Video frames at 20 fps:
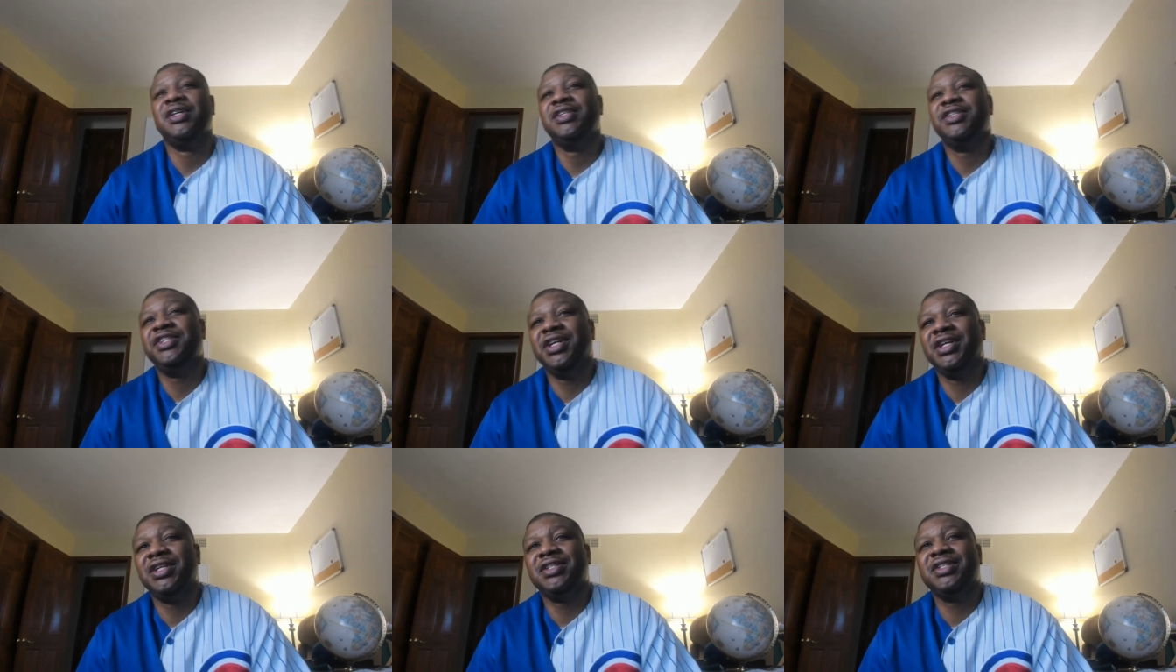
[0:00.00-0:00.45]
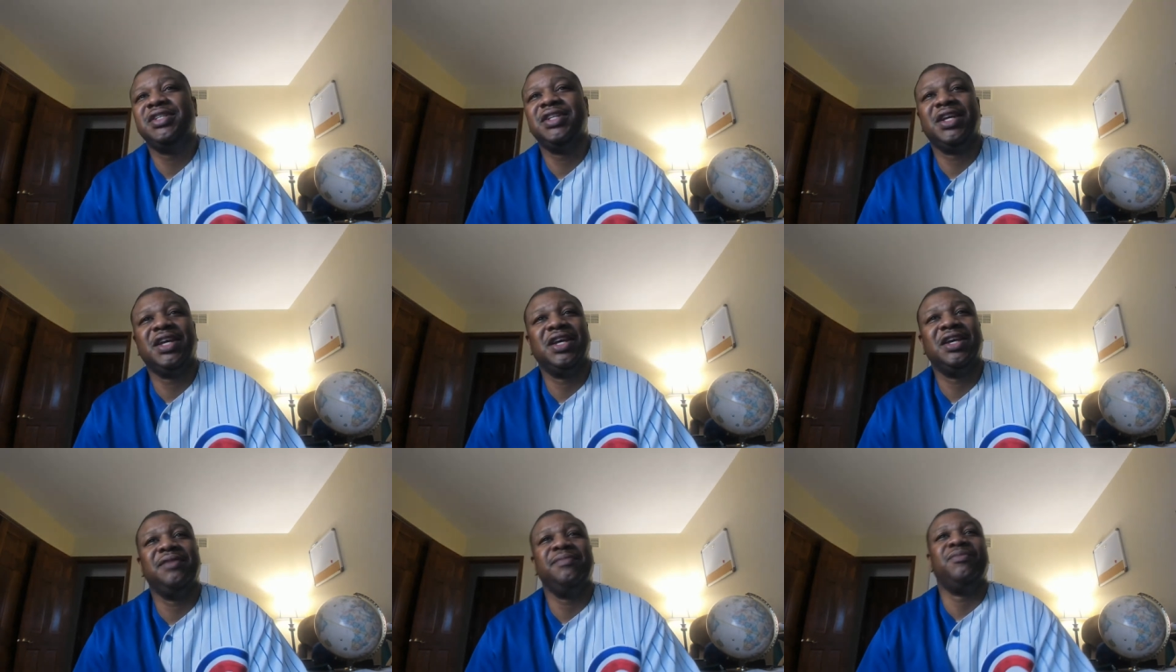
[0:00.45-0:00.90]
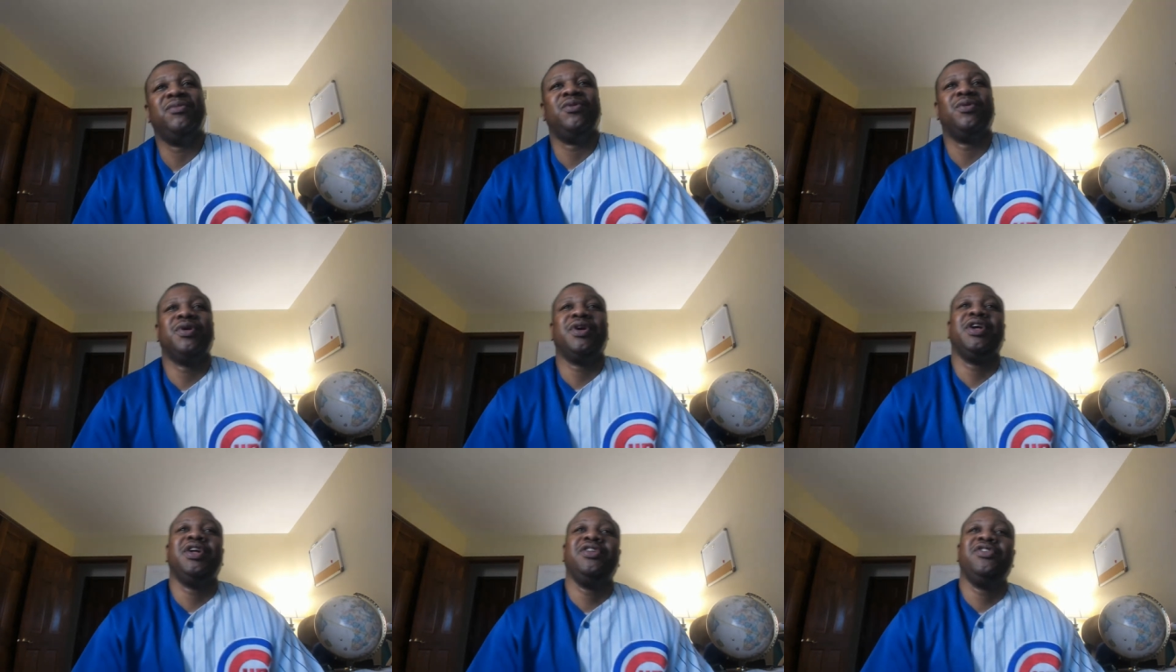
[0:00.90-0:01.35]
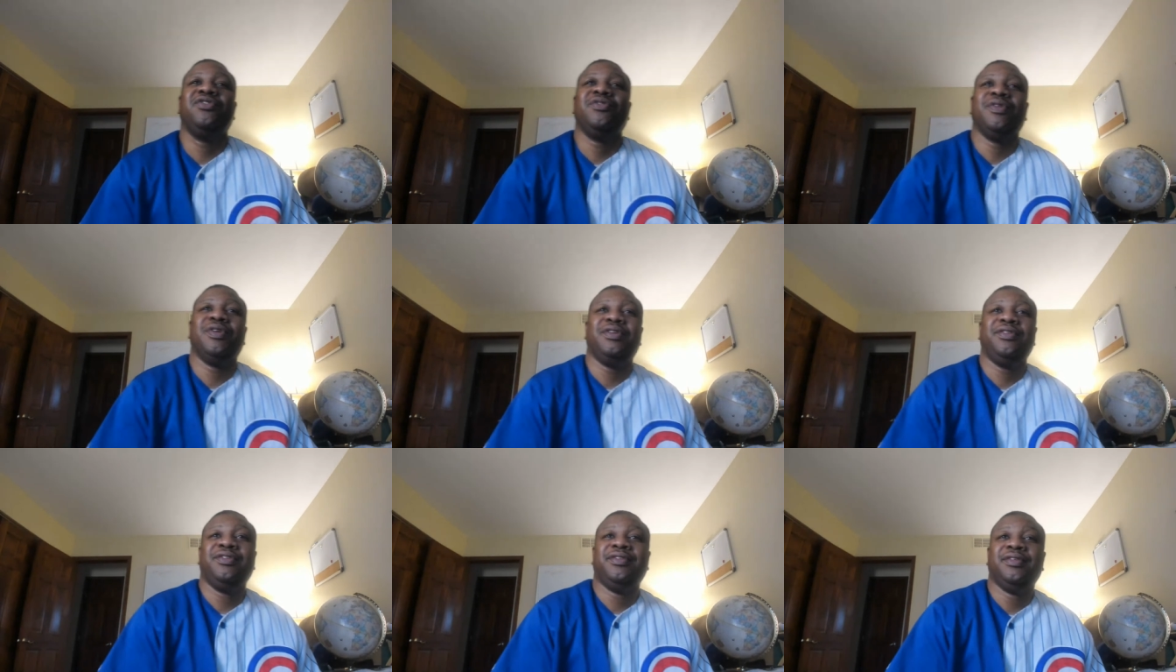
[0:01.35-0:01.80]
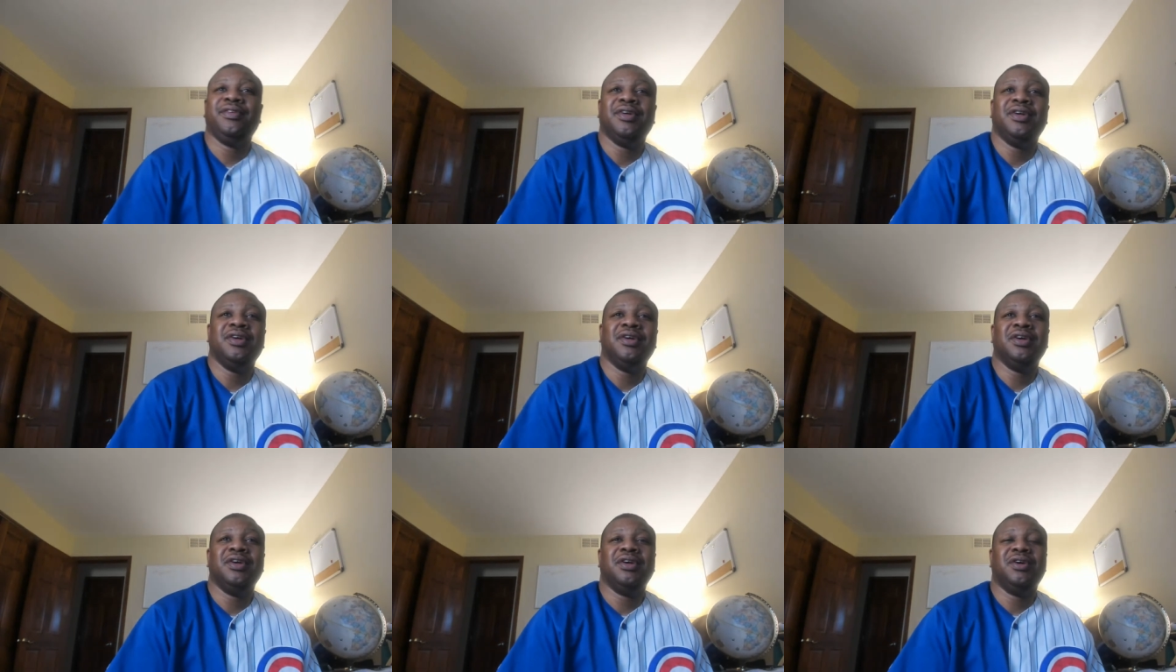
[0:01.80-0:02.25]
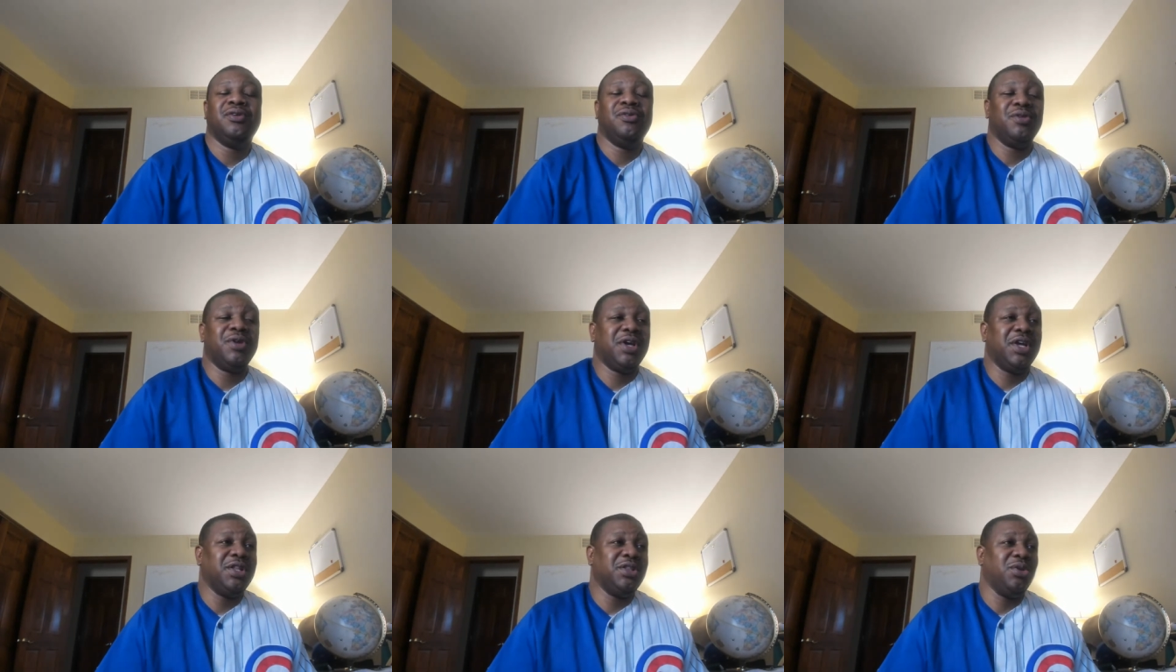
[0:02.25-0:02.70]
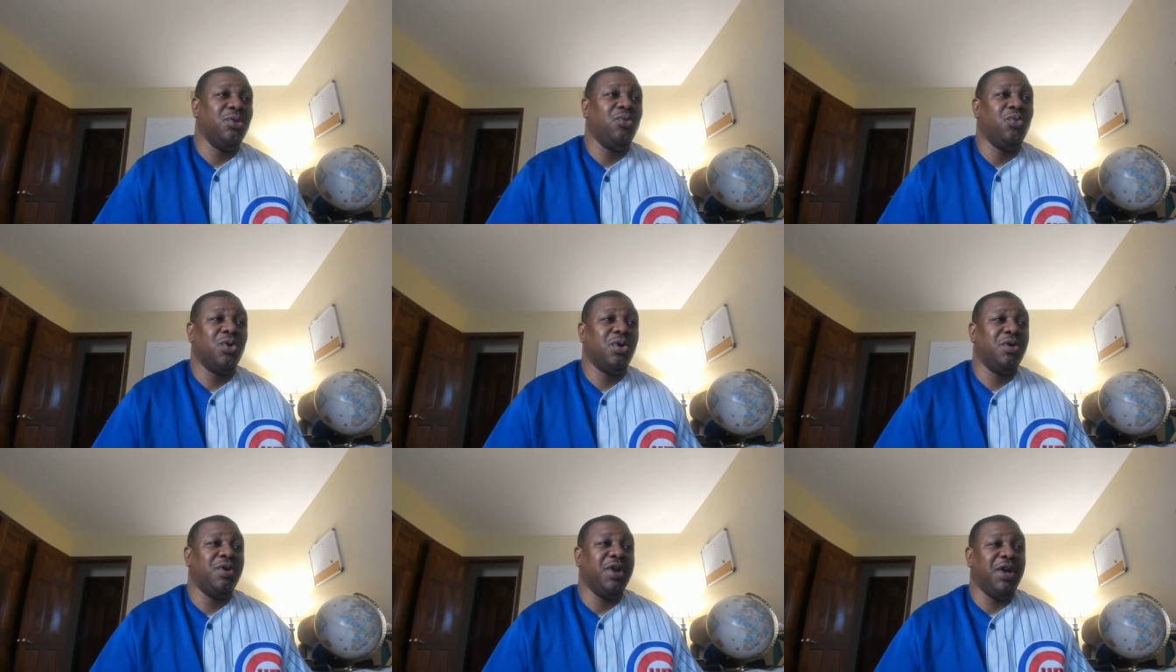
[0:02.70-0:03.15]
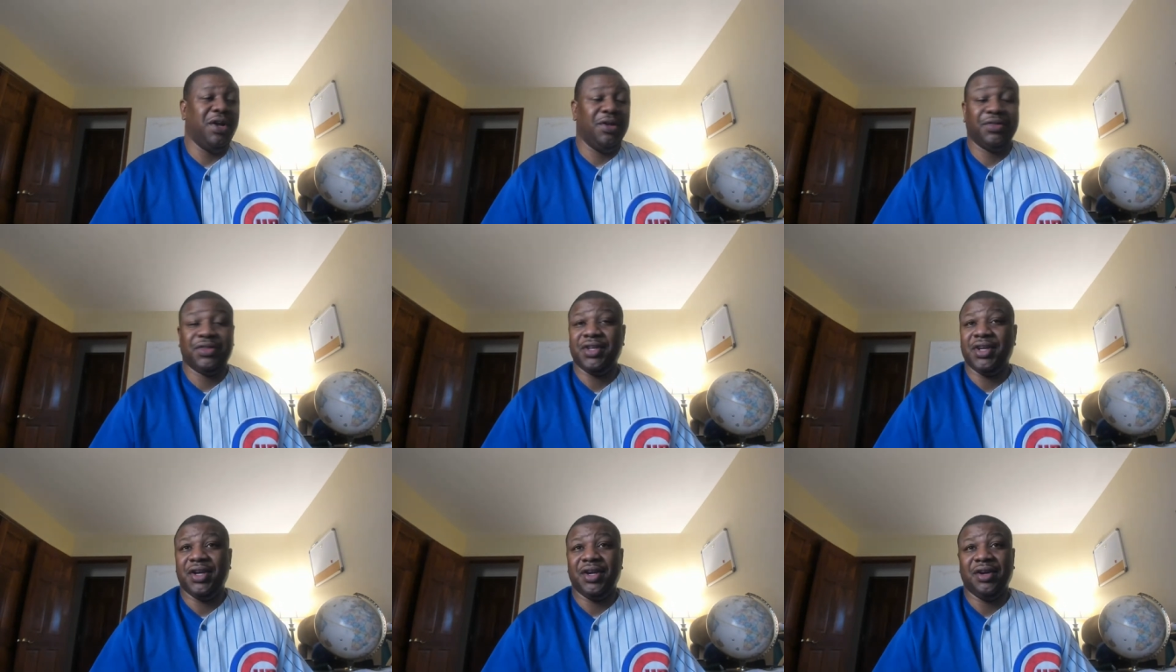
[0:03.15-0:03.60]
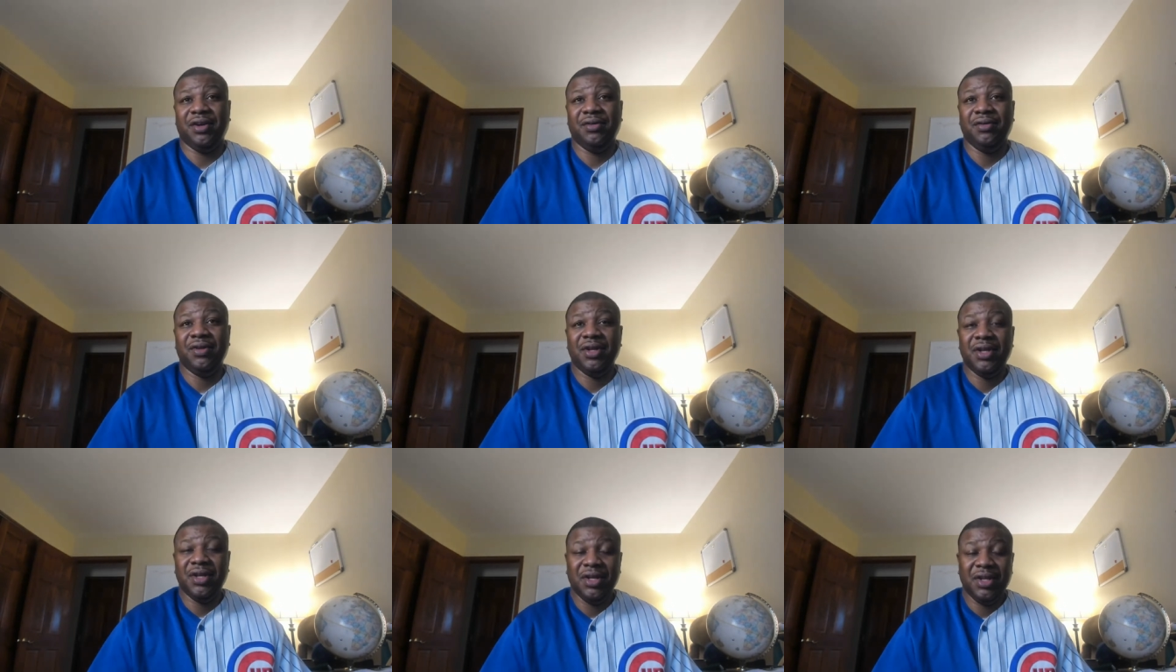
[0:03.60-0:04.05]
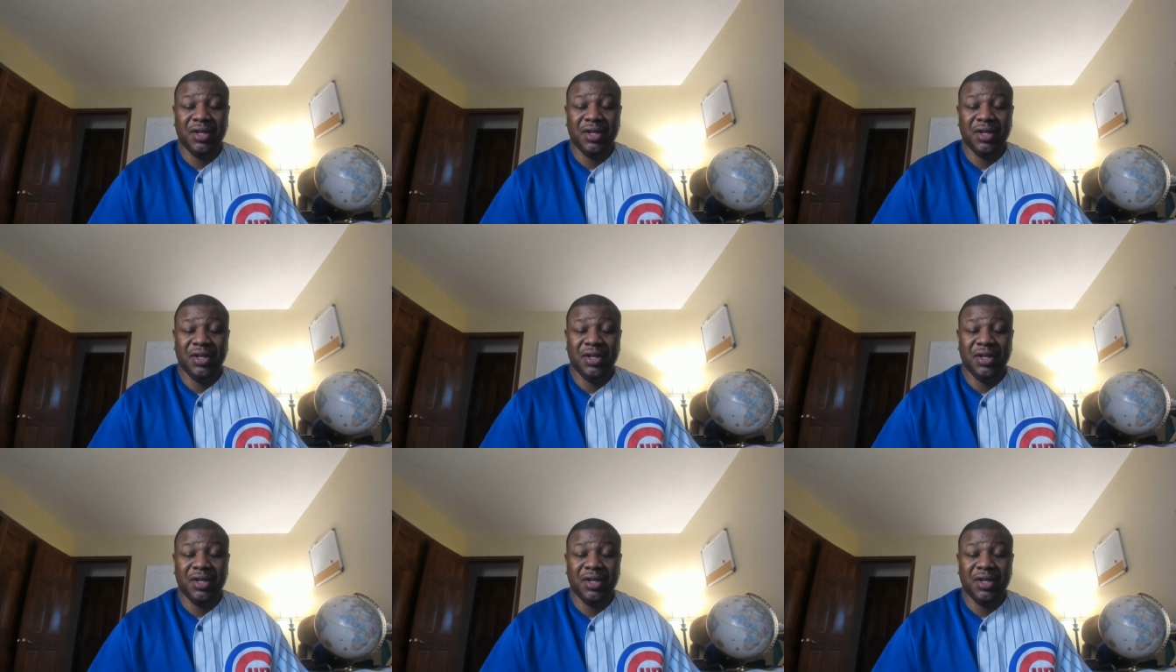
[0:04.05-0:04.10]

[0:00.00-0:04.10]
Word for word: just to get more interest or get the word out there